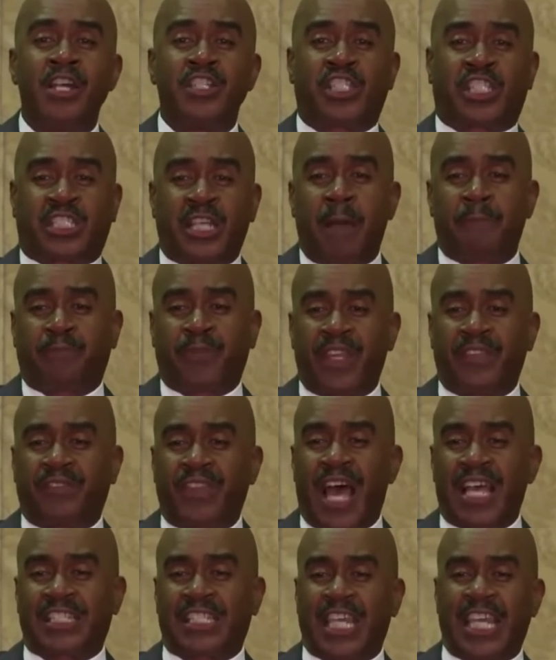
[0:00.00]
something
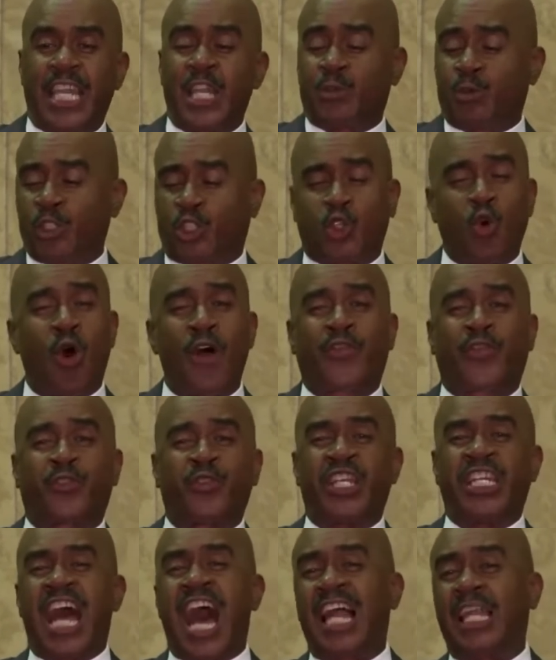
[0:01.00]
that's equal to a
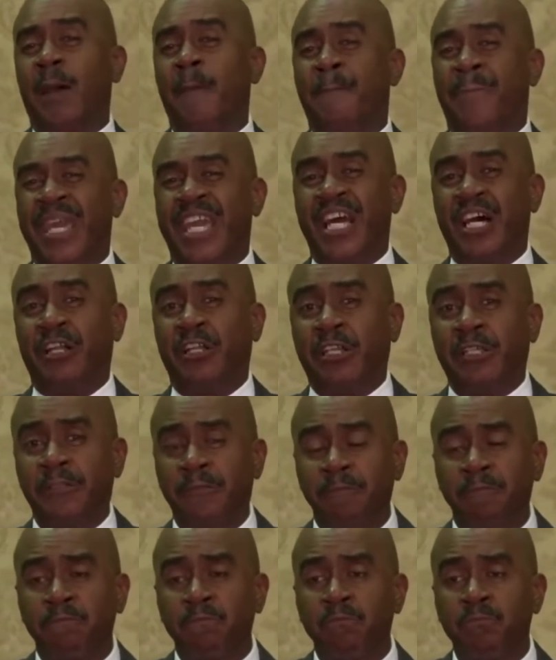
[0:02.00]
$3 bill.
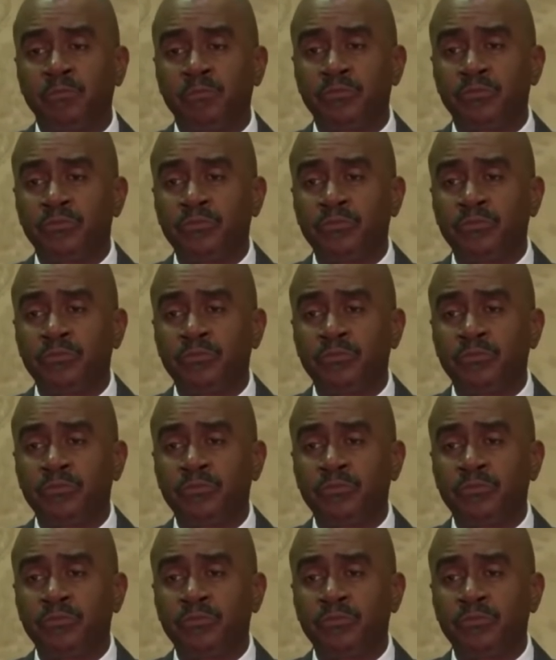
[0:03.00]
Amen.